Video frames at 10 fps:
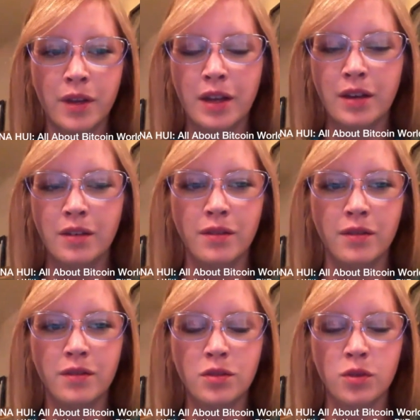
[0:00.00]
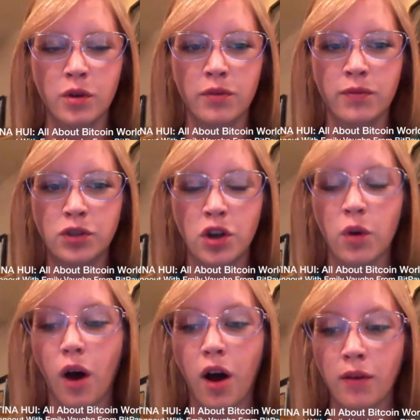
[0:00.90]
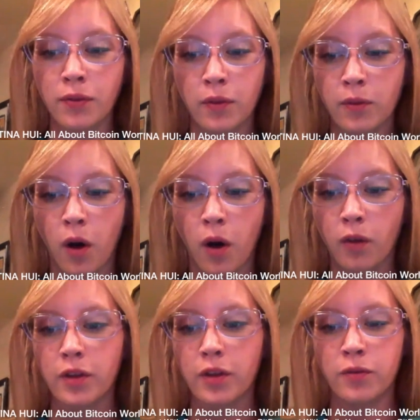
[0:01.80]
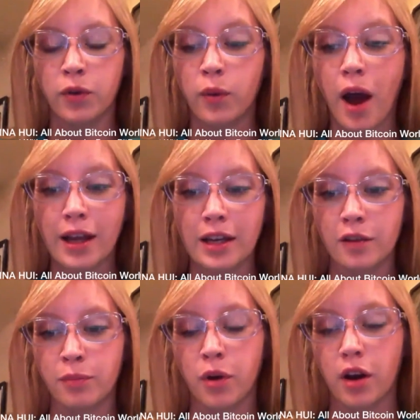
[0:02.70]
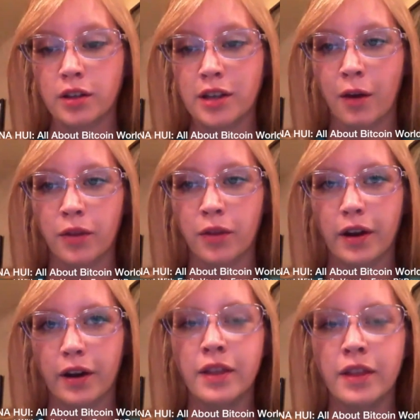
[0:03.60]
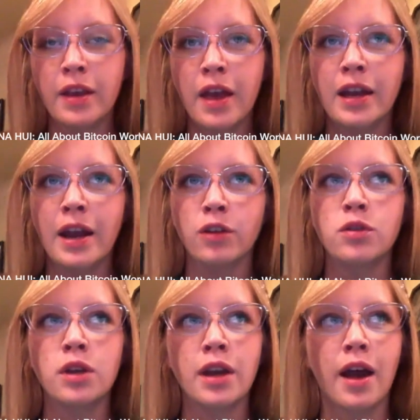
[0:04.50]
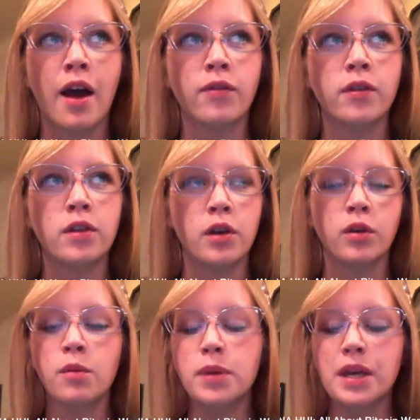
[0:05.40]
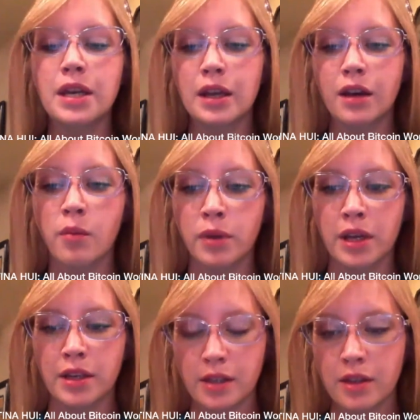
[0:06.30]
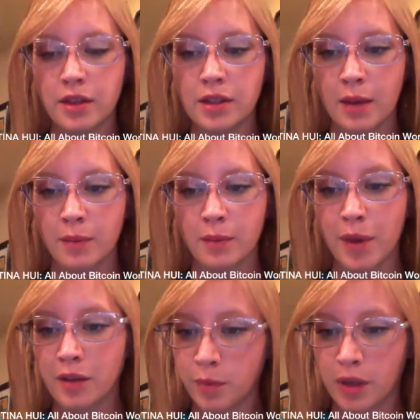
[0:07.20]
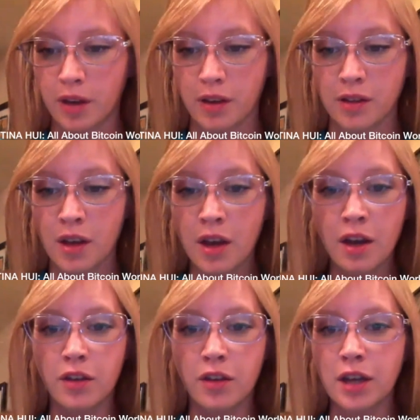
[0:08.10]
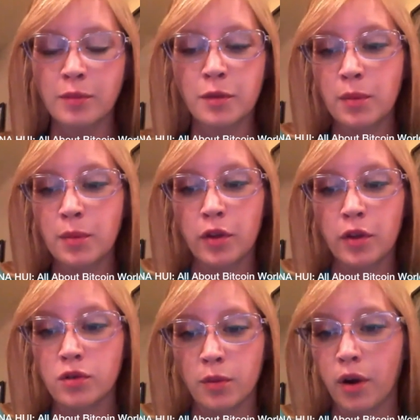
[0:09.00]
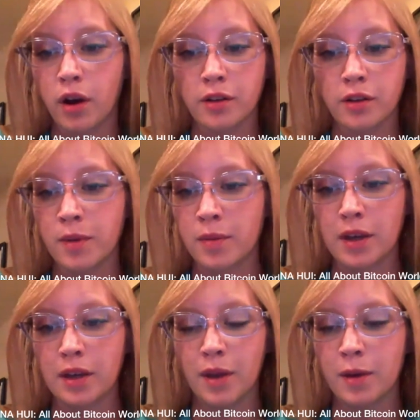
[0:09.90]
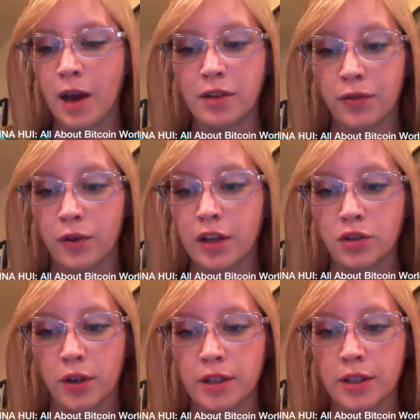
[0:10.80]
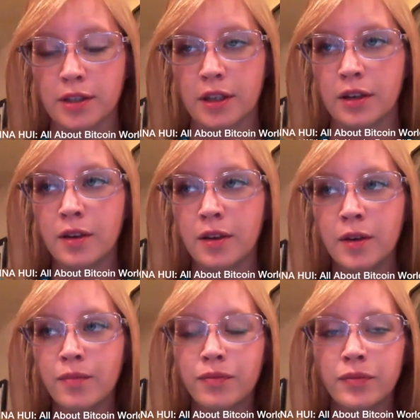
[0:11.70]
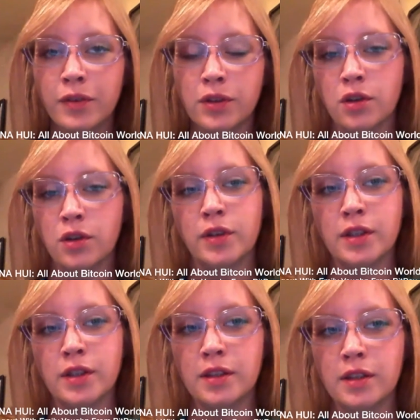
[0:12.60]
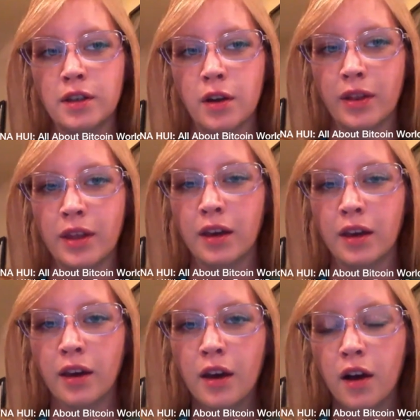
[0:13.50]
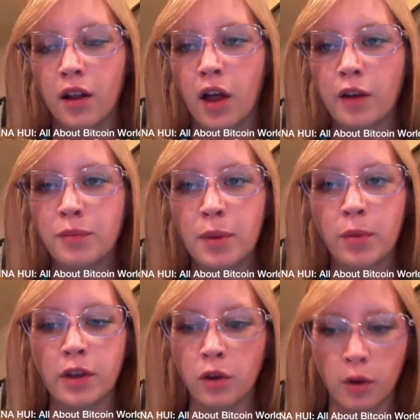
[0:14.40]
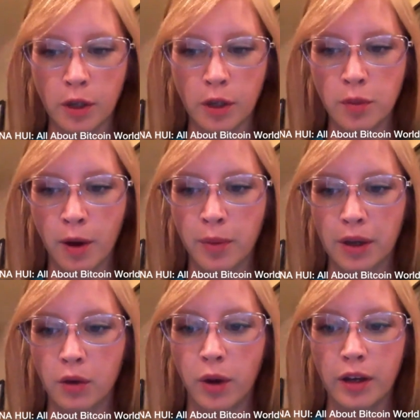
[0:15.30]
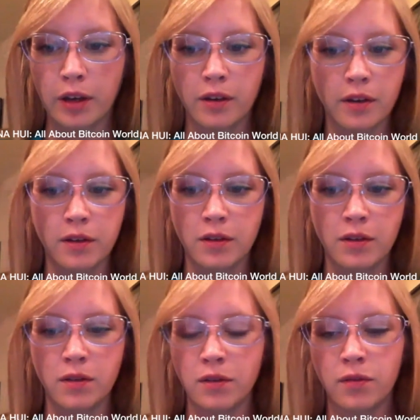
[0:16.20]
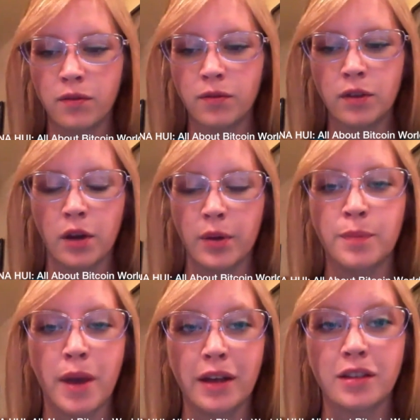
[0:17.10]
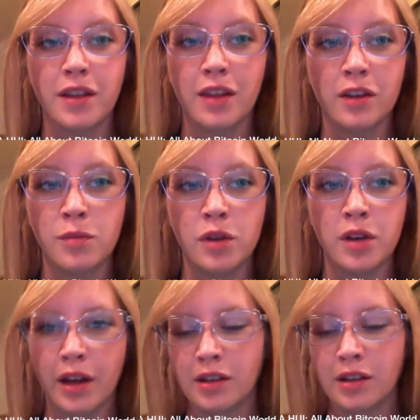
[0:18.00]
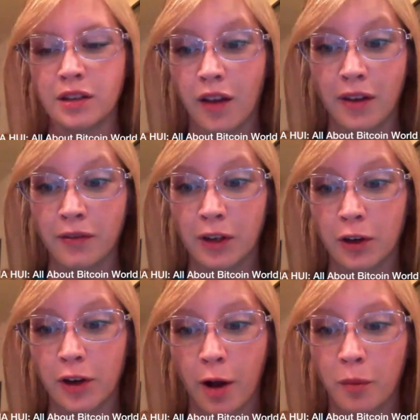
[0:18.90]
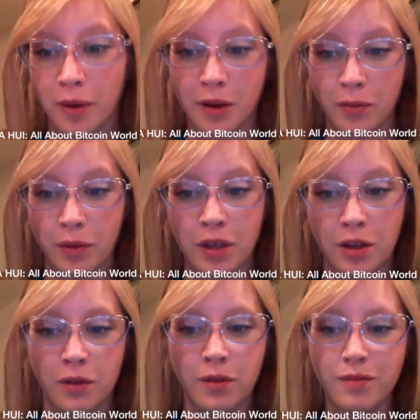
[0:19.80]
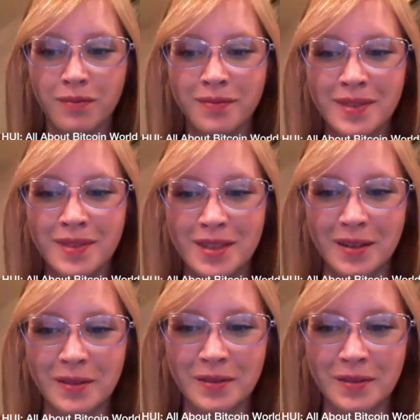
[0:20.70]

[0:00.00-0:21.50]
and sort of show off all the variety of products out there, and how you can have, competing companies in the same space, because the types of people that use their products may have different interests and different services. I think a lot of people that don't know much about Bitcoin, expect that the community hasn't gotten that figured out, but we do. So.